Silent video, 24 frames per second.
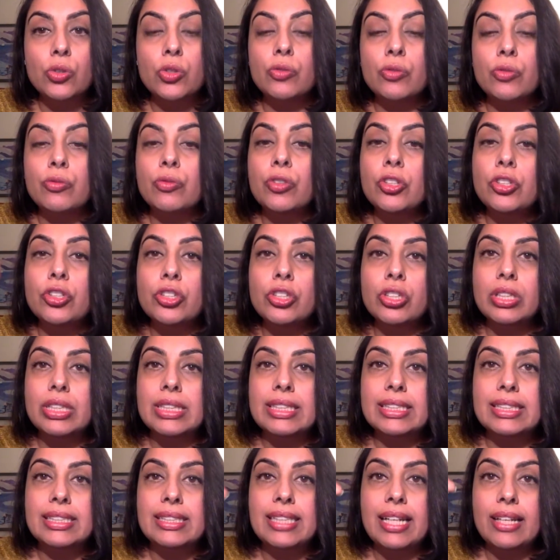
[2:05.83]
So first you're going
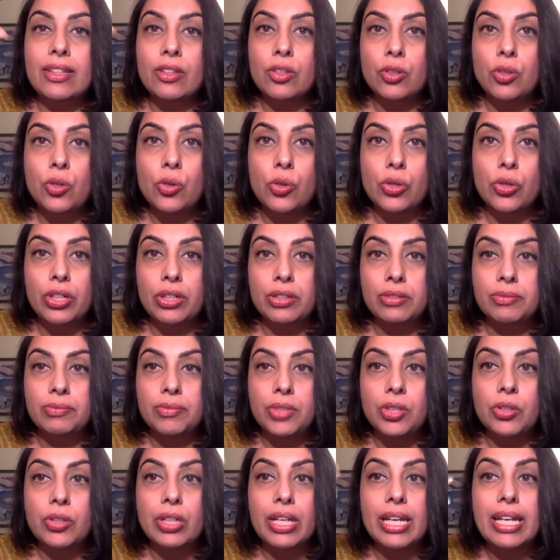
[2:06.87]
to decide the quarter.
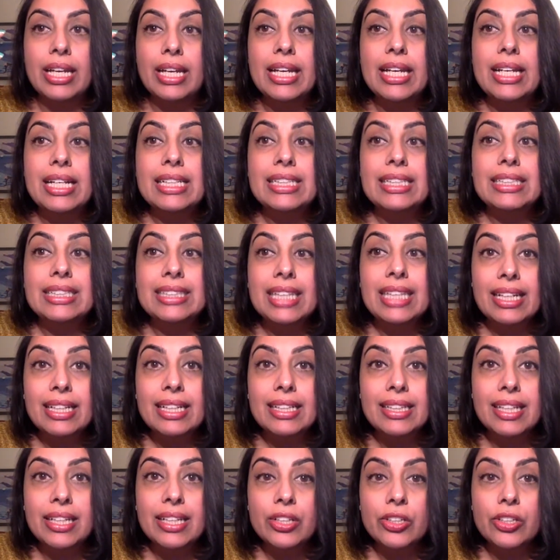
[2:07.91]
Okay.
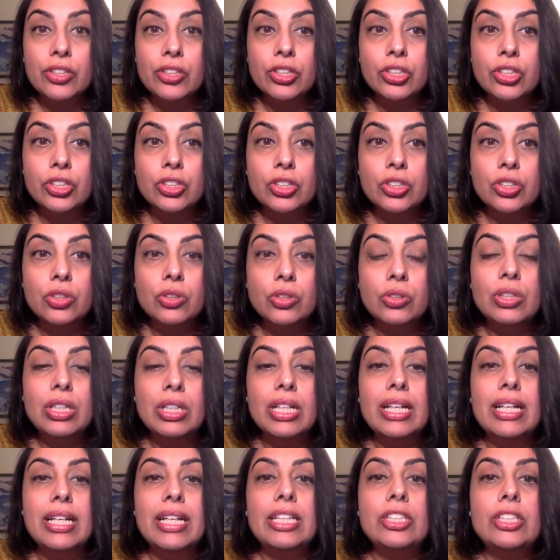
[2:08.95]
Second thing you're going to do
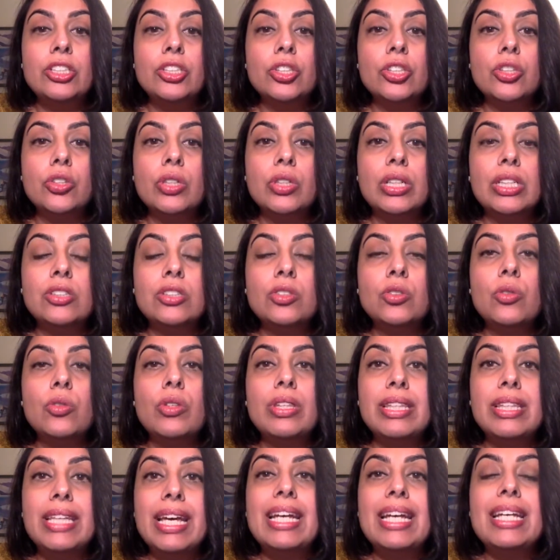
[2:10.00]
is you're going to
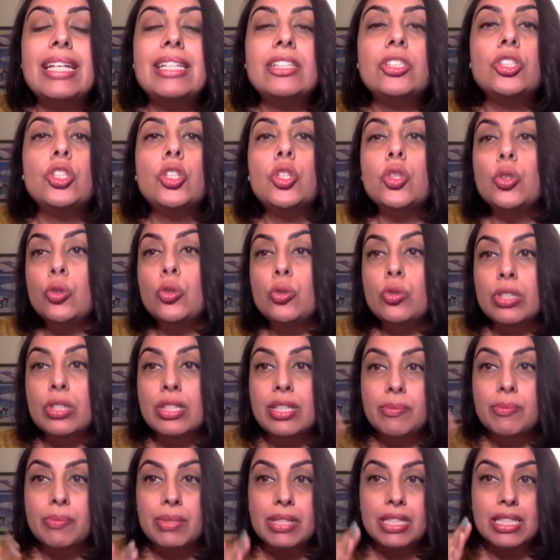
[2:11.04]
then choose
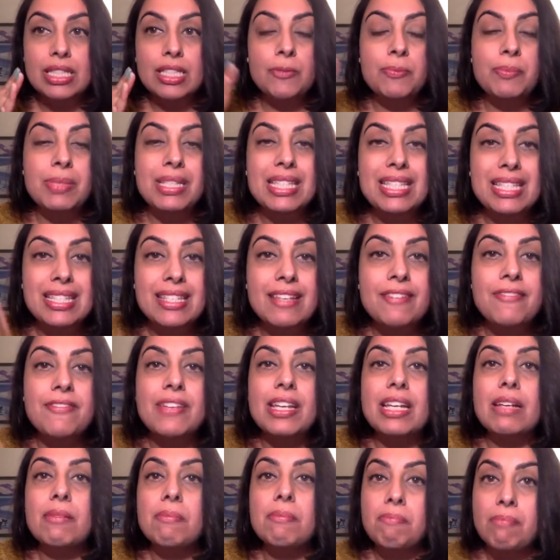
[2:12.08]
the
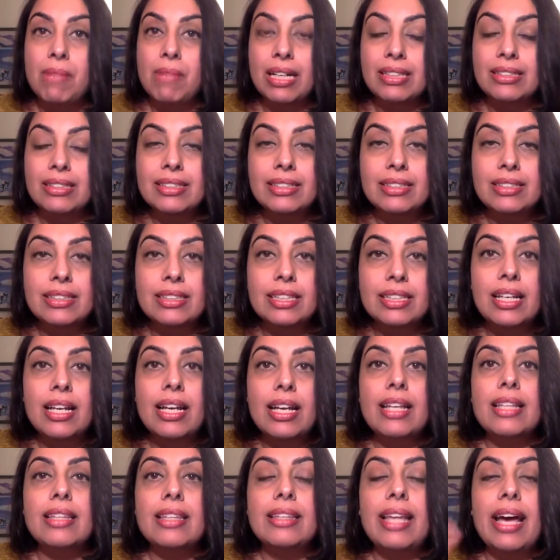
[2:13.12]
specific months
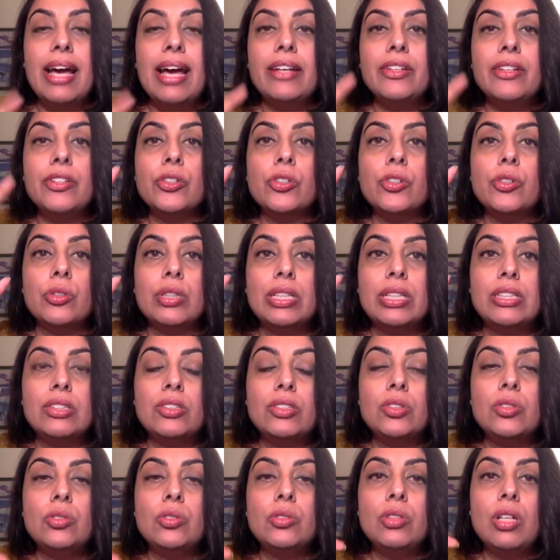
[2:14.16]
that you're going
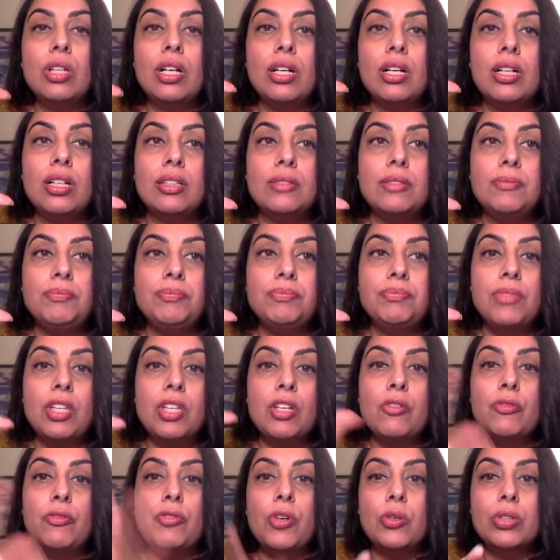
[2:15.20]
to
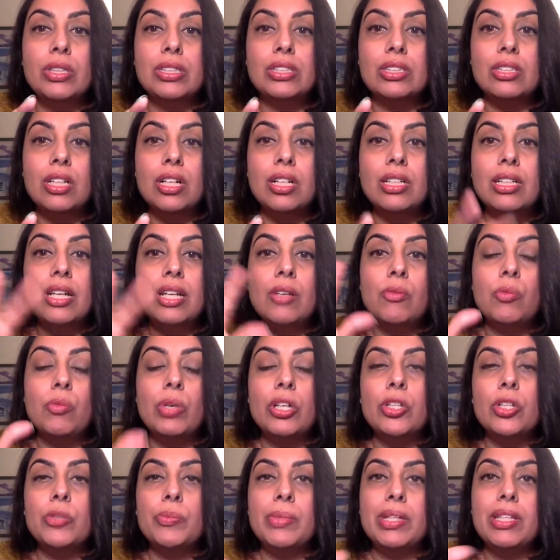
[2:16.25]
focus on and
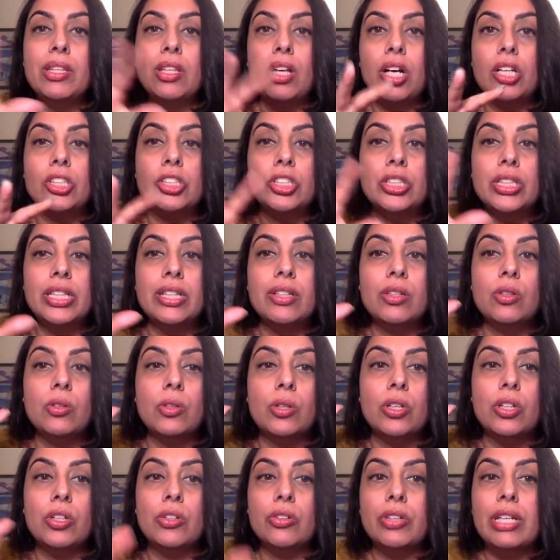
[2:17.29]
what you'll be launching
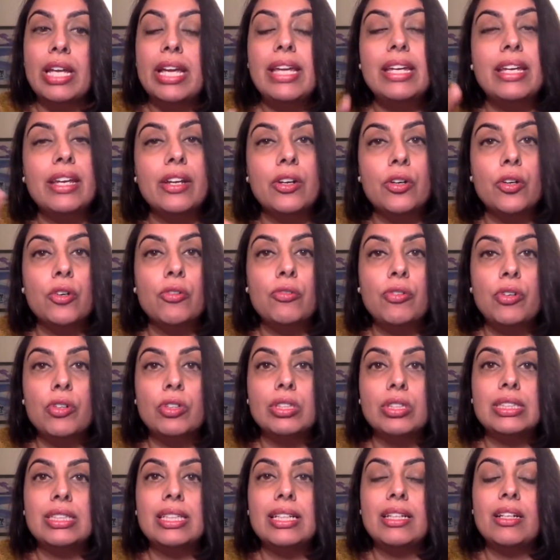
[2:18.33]
or creating or
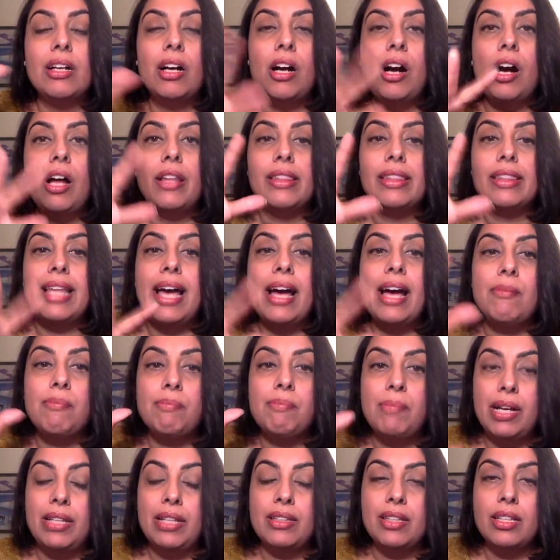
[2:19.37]
focusing on that
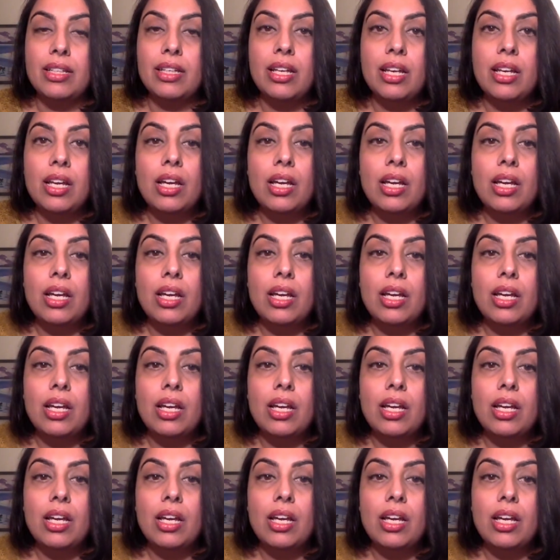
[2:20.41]
month.